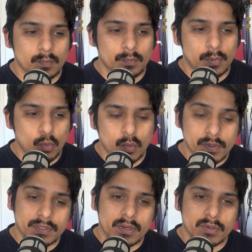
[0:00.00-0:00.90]
But when we
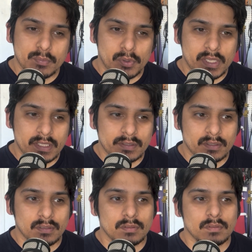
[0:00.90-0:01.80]
started Un
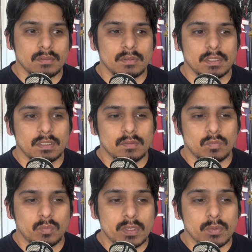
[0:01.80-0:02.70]
Poquito,
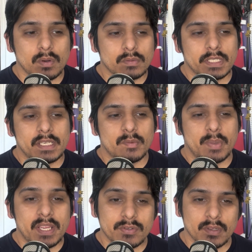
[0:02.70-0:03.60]
we were only getting
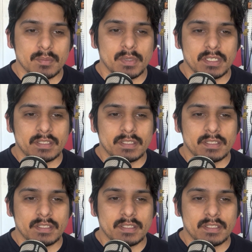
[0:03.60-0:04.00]
Patreon money,